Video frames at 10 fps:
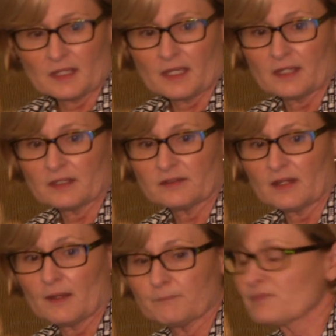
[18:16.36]
And
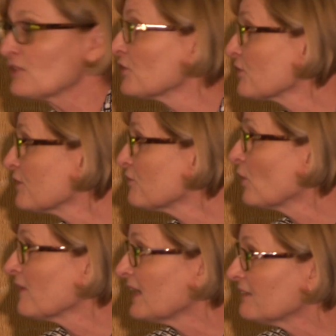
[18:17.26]
those are the
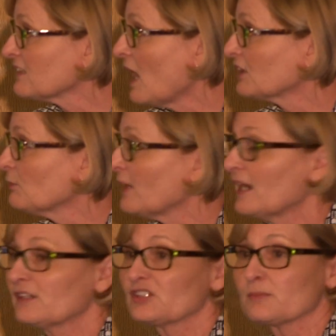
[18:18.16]
4 that I talked
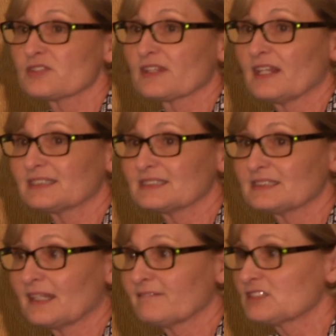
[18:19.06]
about in terms of the lessons
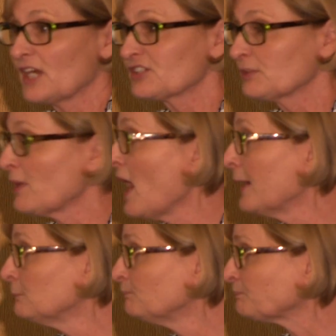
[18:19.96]
that I've touched upon.